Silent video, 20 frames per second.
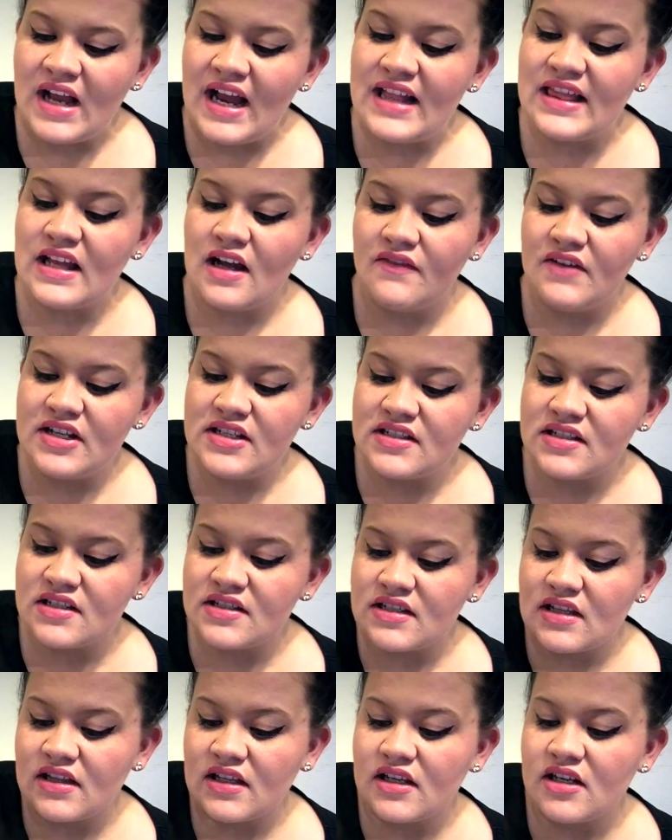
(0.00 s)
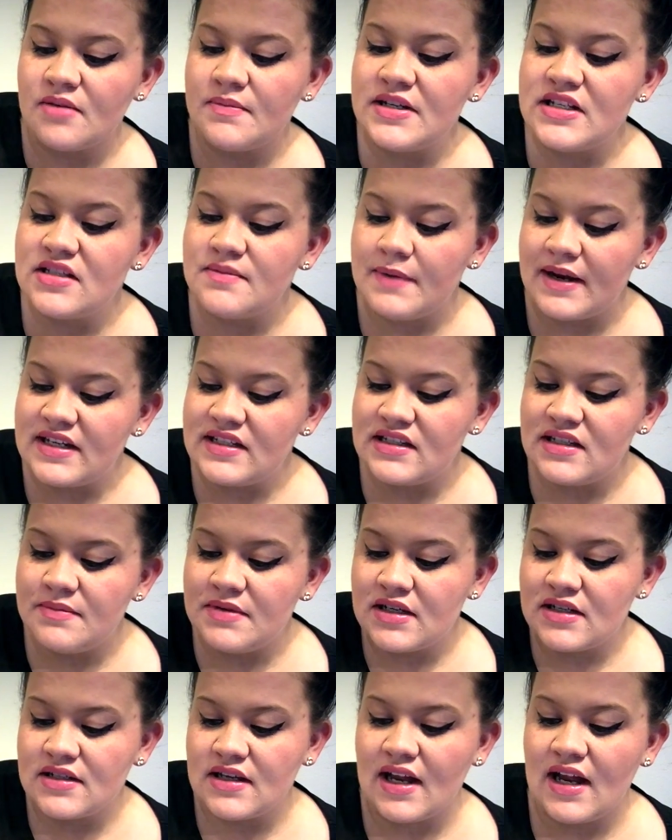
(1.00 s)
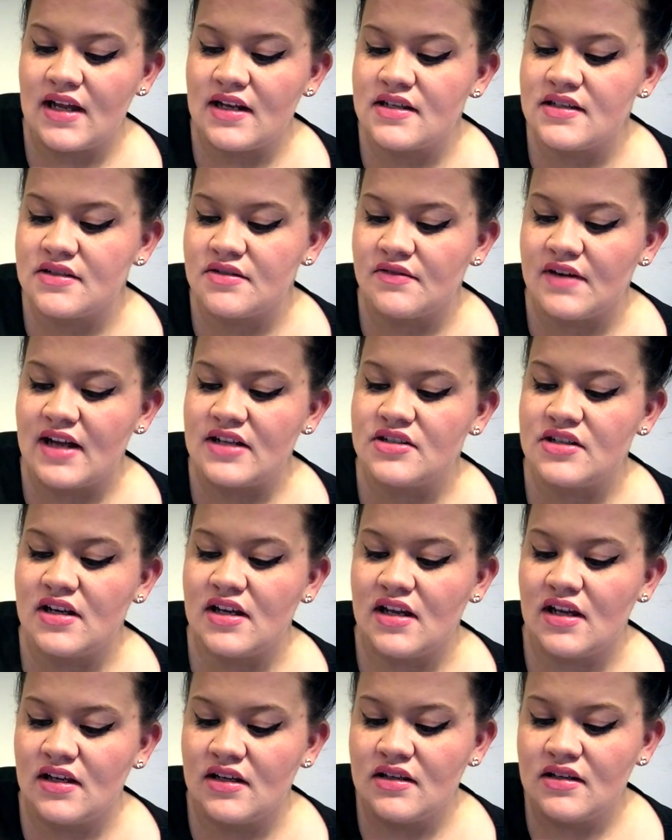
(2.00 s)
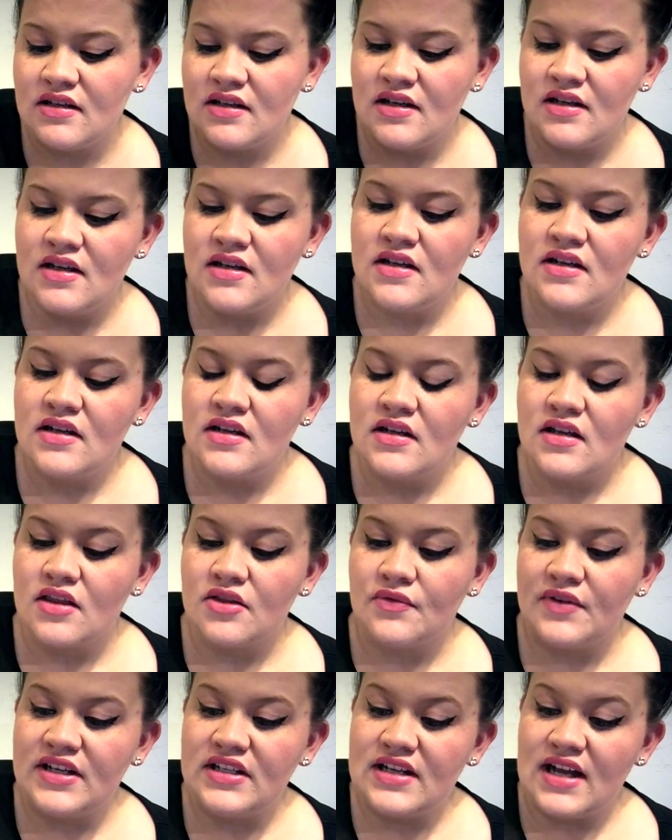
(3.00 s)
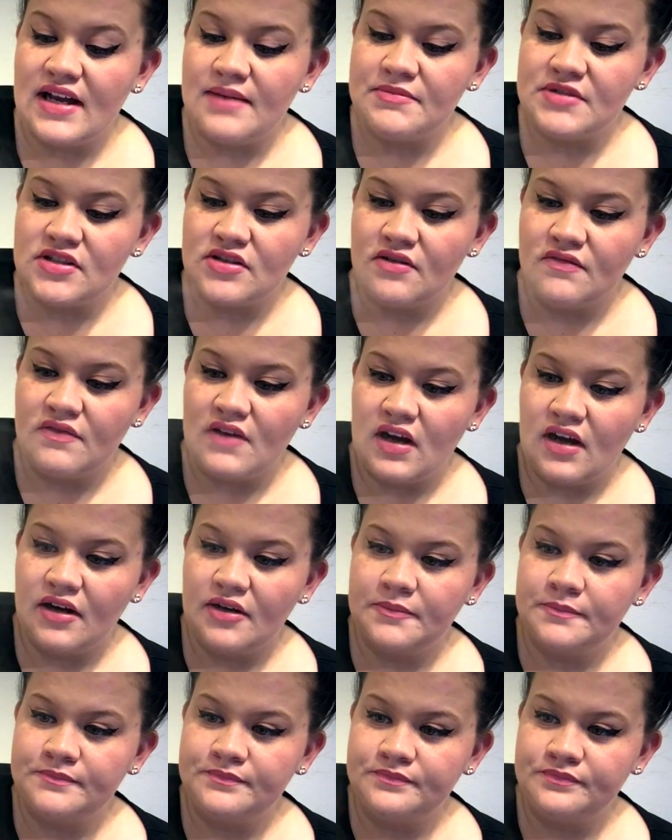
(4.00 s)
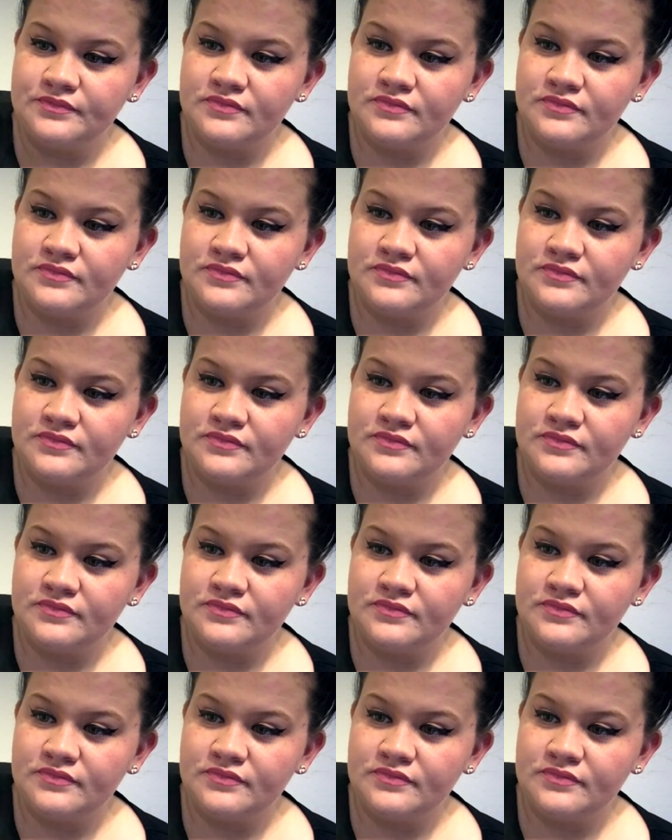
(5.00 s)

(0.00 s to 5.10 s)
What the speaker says: I love it. It's just a little bit spicy because I added sriracha in 3 times so far.